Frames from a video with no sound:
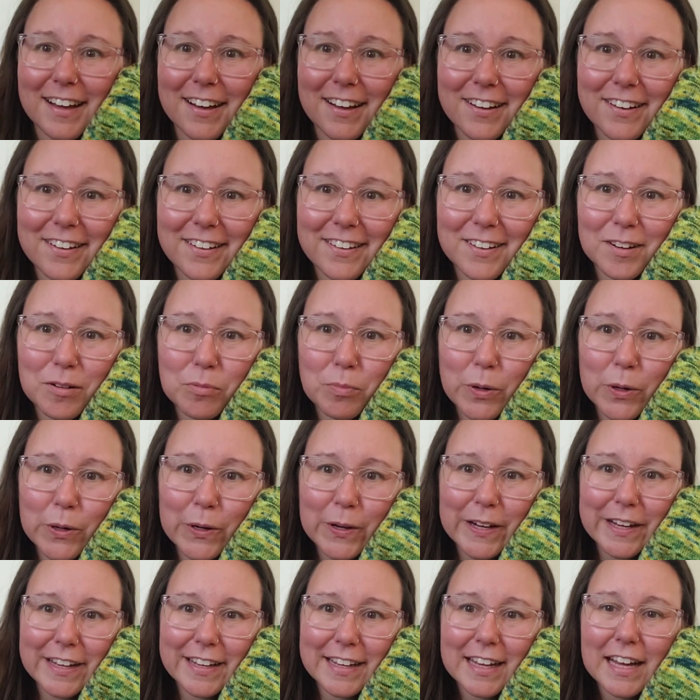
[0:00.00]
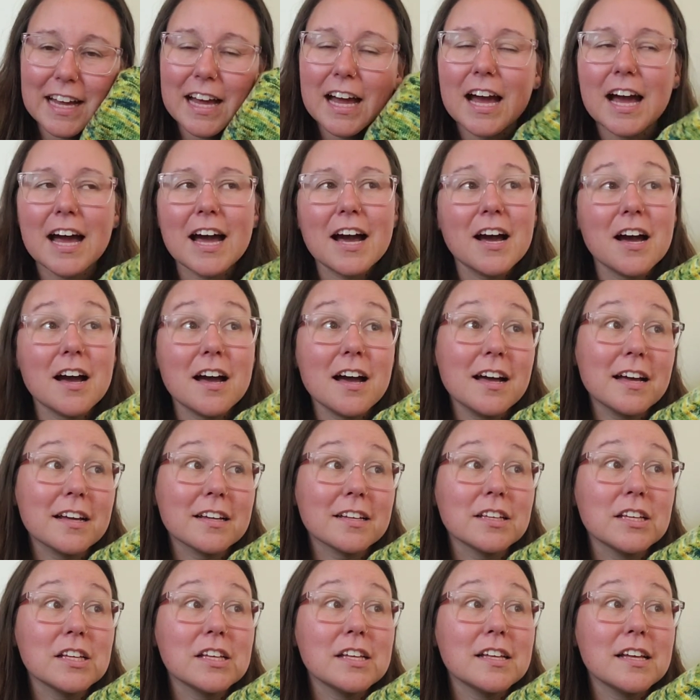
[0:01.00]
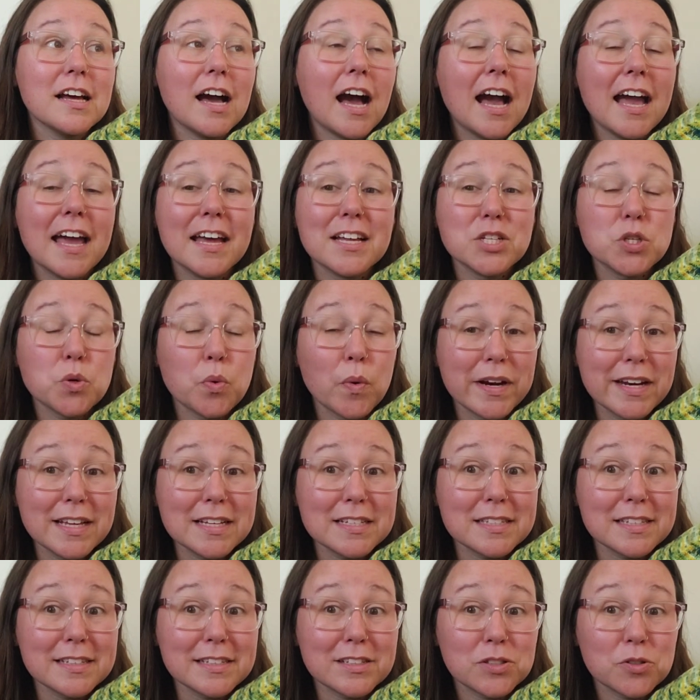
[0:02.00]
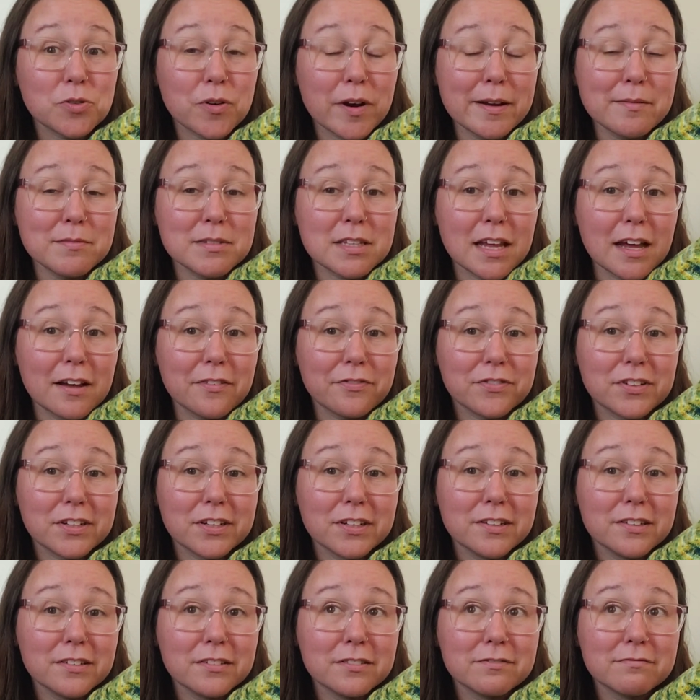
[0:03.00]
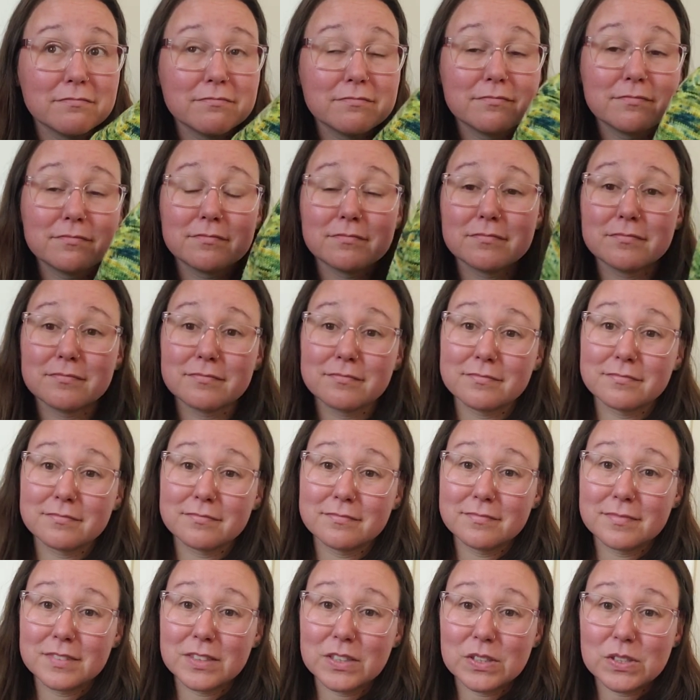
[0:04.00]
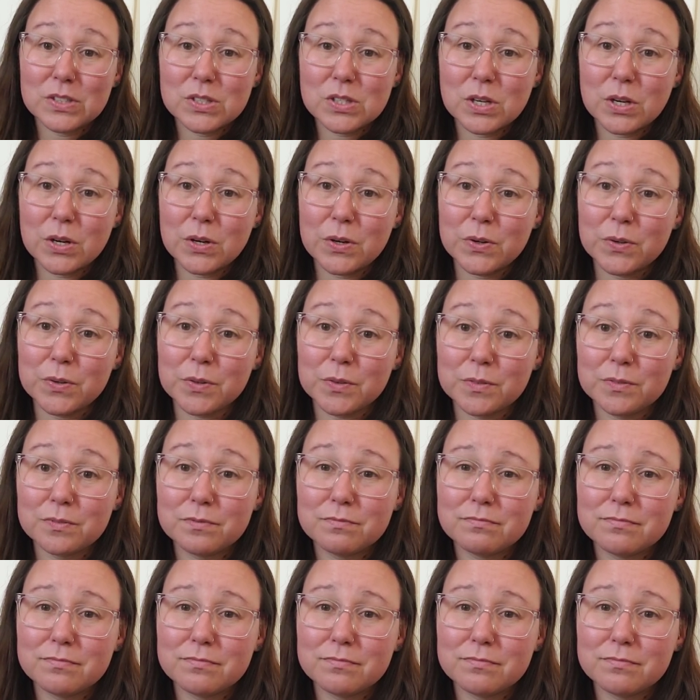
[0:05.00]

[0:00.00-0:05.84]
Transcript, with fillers: oh boy. Uh, I had 26 grams left. So,